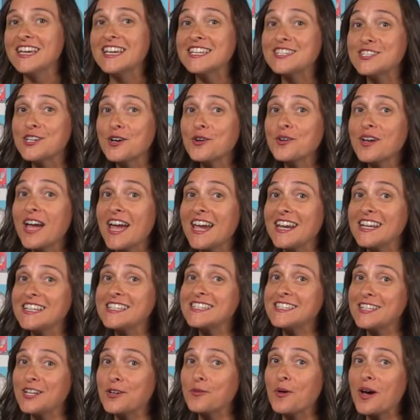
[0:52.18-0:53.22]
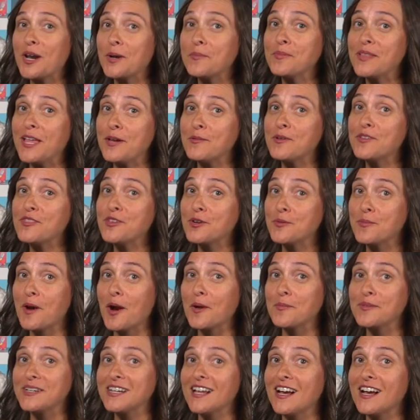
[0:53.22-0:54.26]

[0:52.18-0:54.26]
It's okay to still want to play with your Barbie